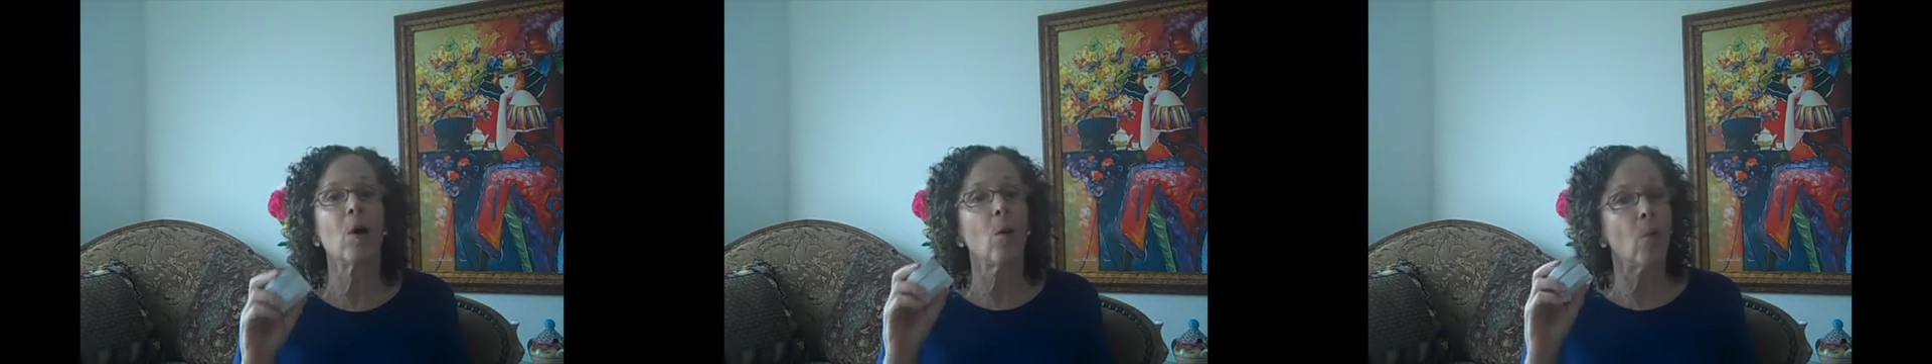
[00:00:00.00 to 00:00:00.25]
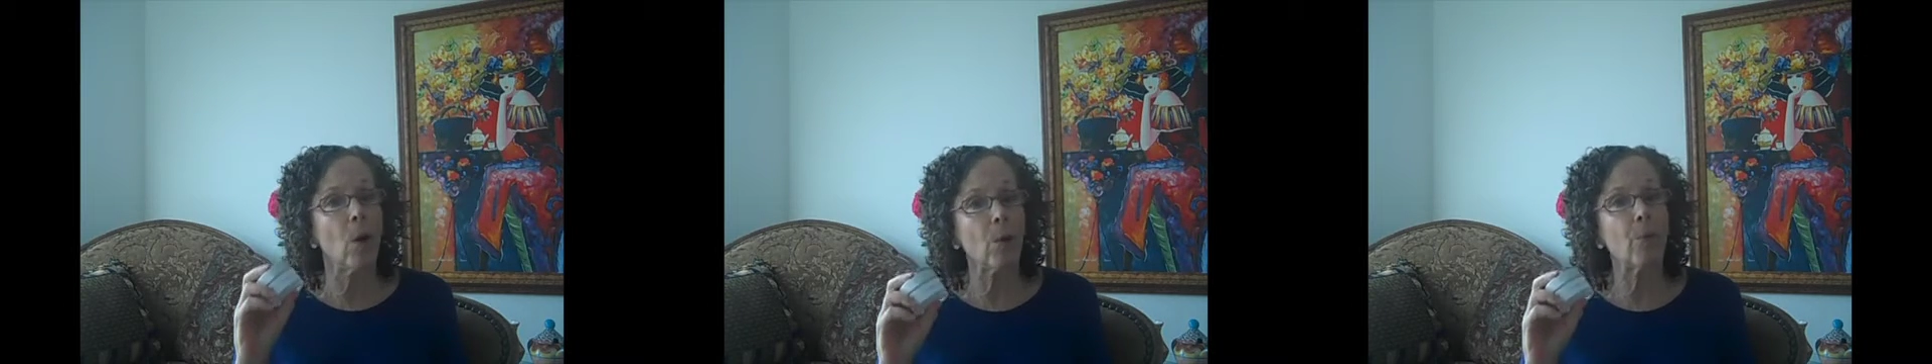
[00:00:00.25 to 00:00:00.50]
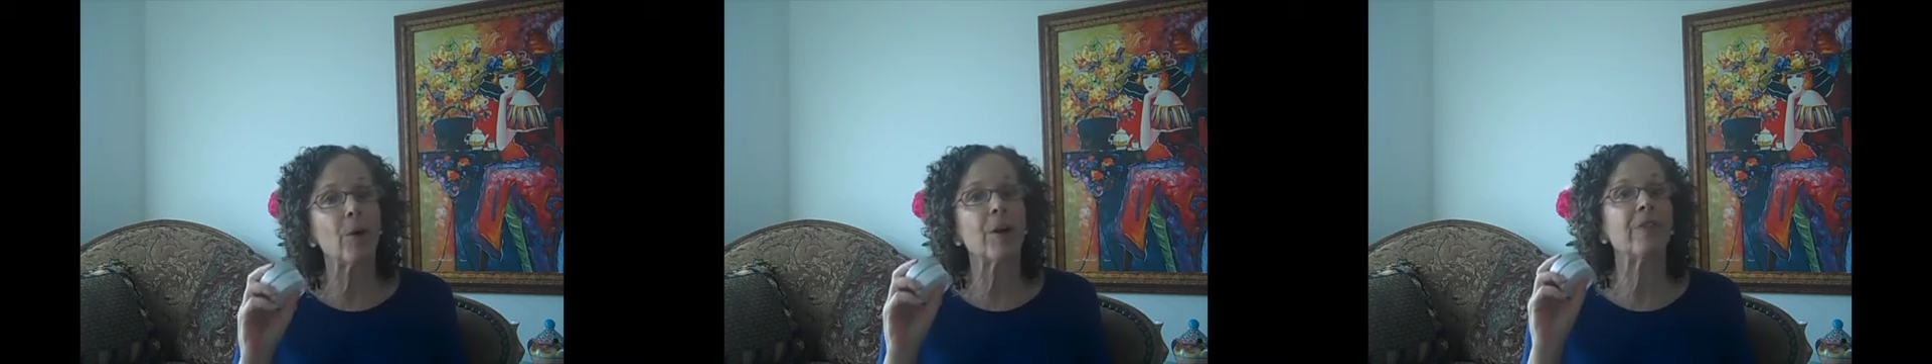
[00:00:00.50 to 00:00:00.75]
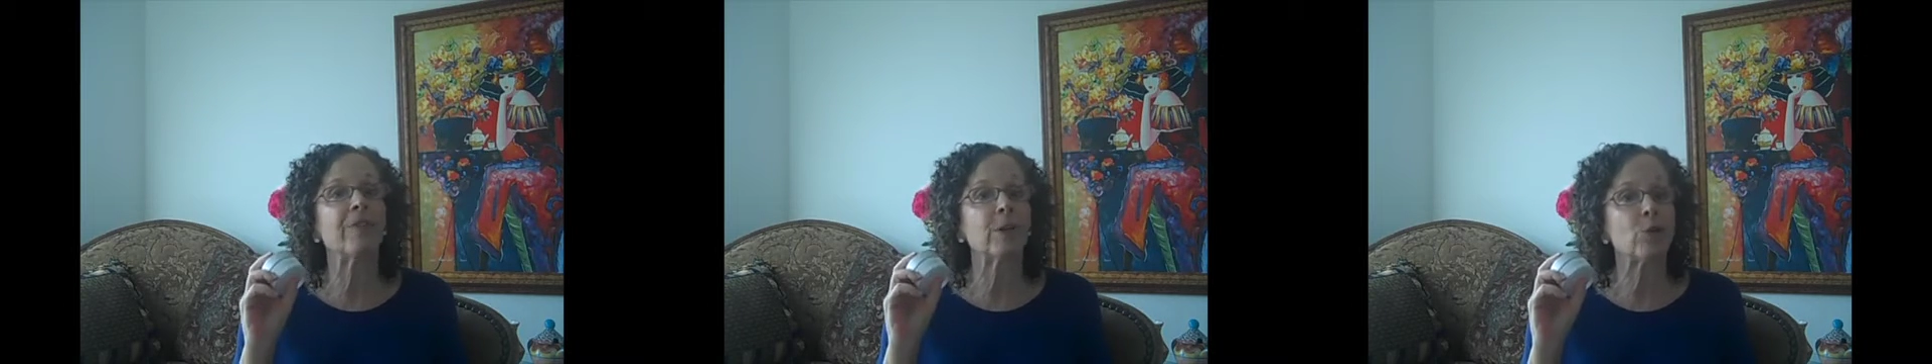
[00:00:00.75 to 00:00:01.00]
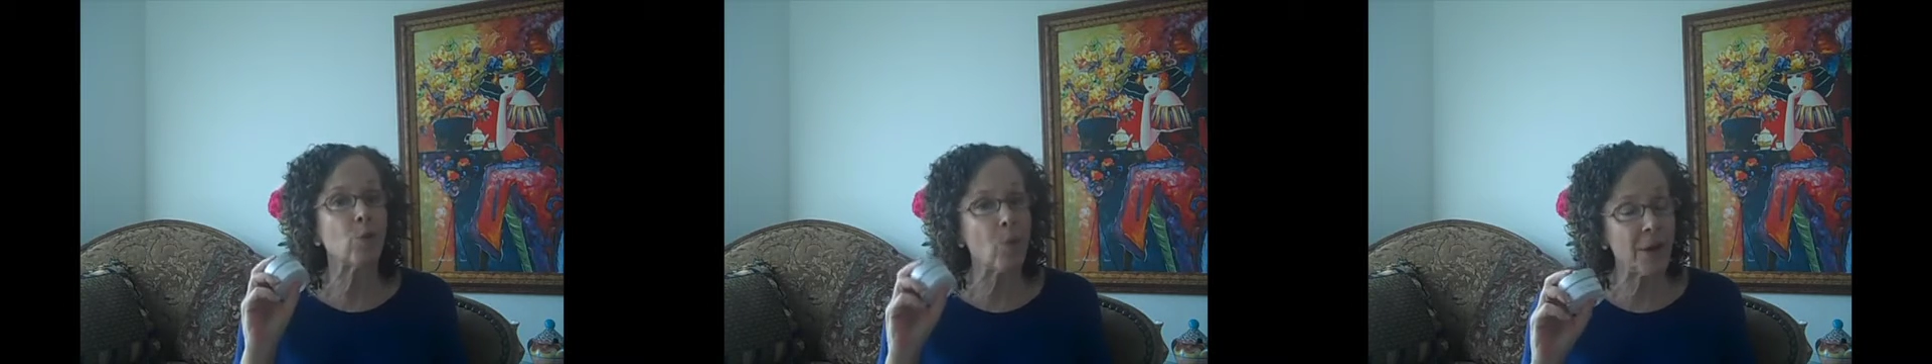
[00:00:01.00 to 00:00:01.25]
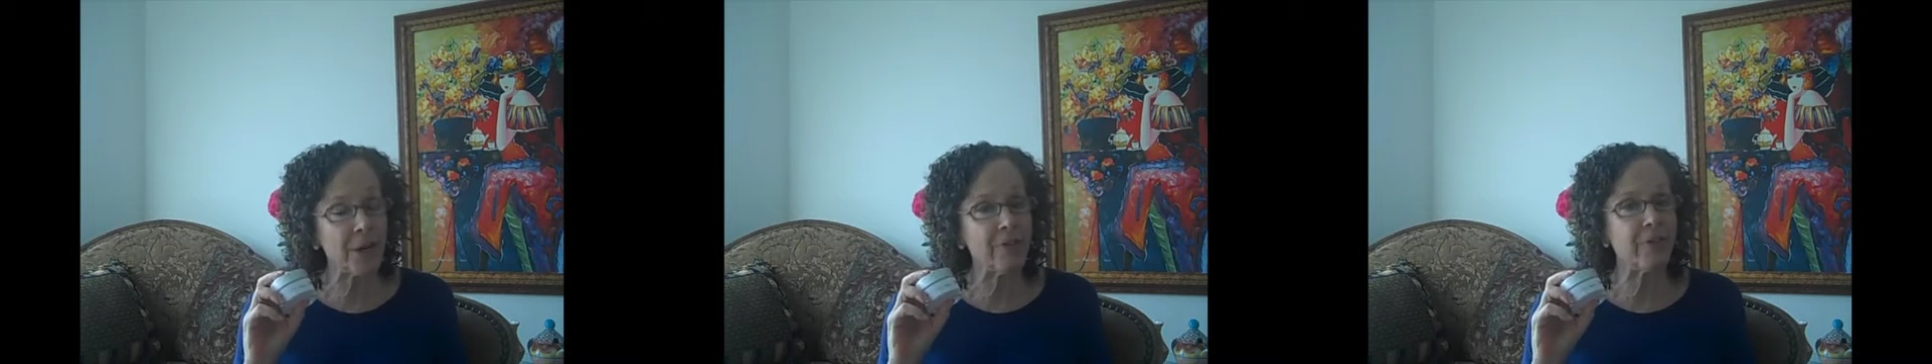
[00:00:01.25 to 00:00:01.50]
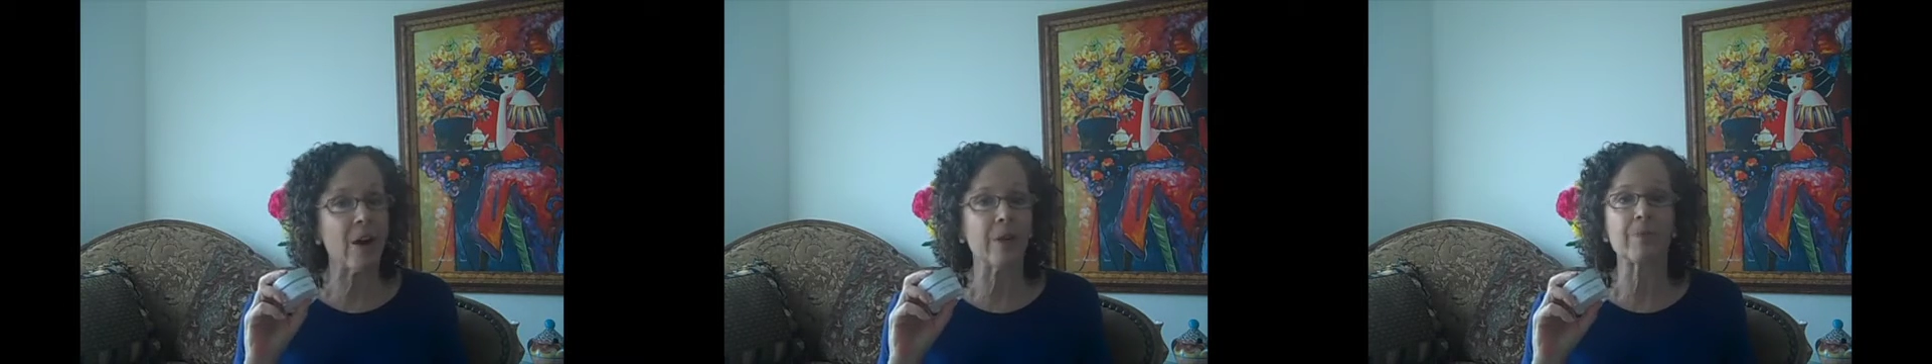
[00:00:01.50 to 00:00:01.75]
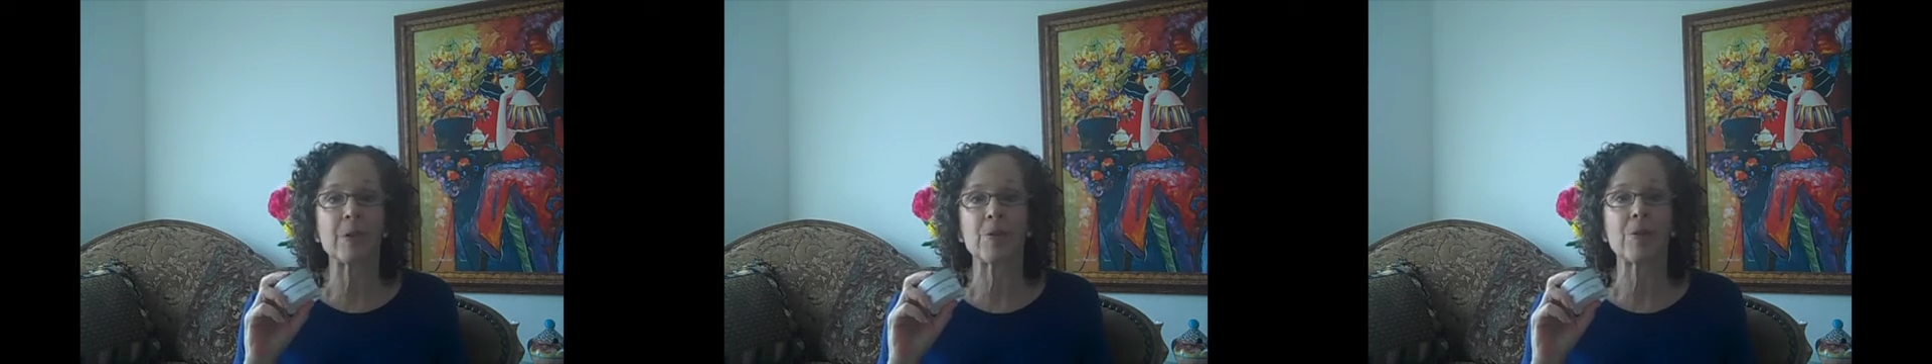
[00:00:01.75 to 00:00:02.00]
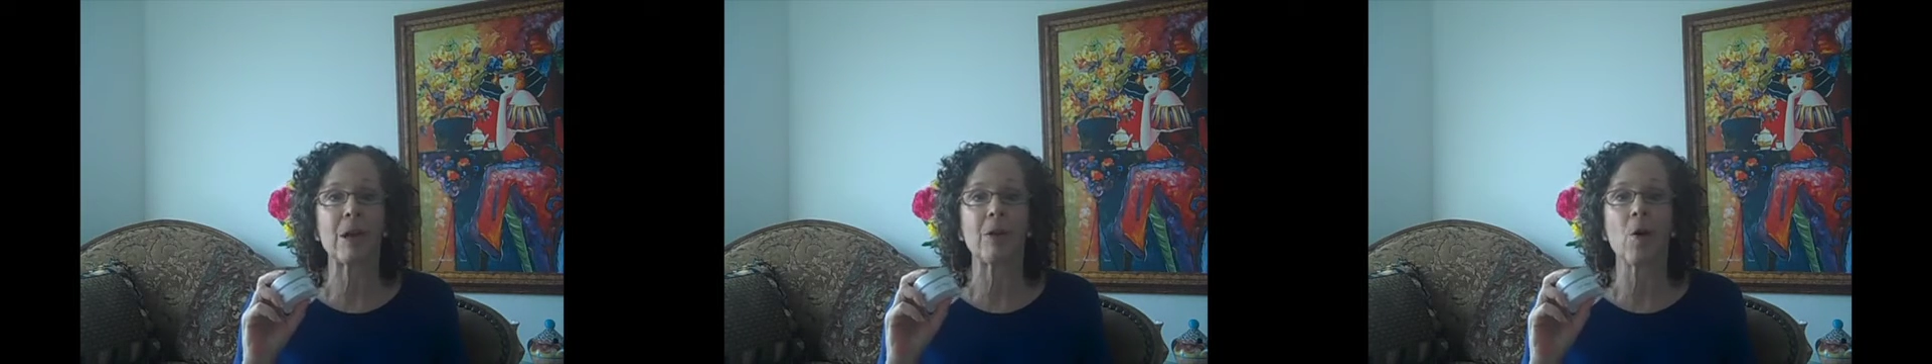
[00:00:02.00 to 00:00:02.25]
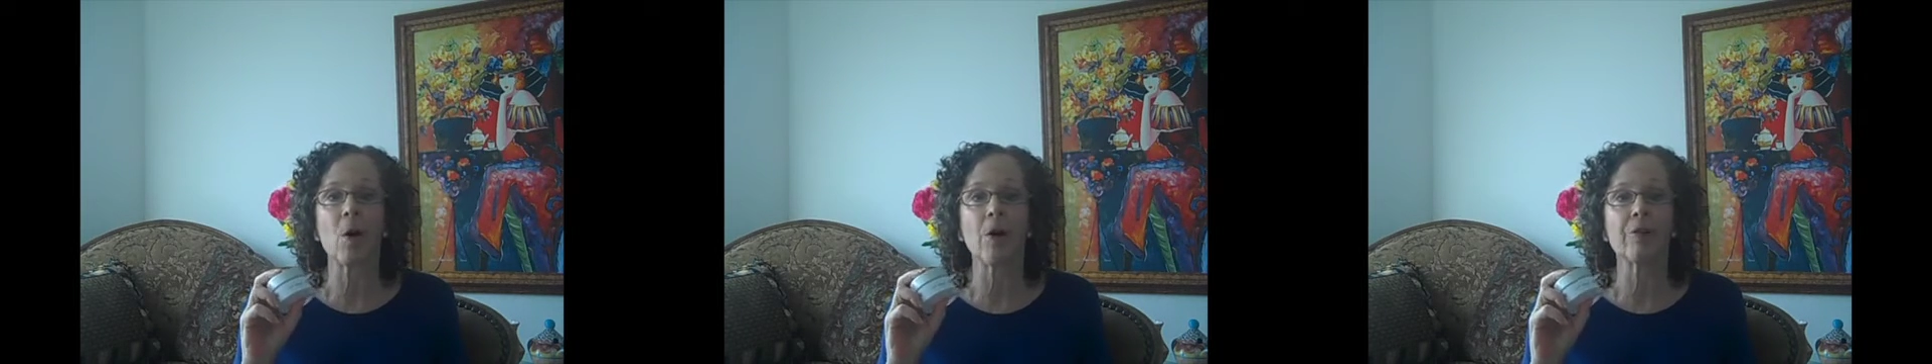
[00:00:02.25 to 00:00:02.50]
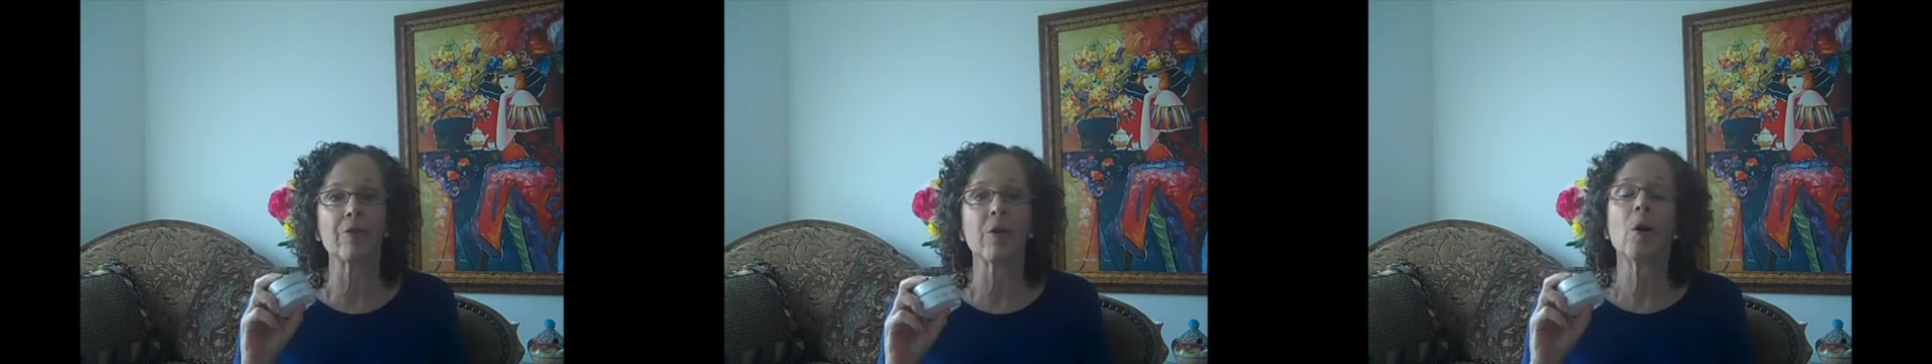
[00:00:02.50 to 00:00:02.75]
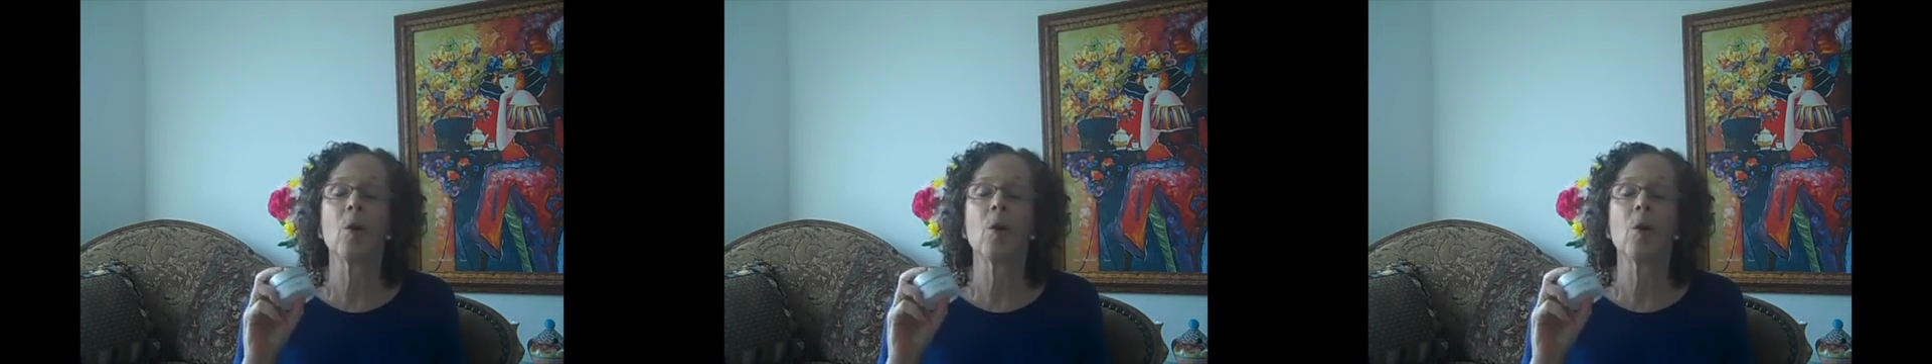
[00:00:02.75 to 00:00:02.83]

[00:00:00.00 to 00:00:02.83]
where we're giving 25% off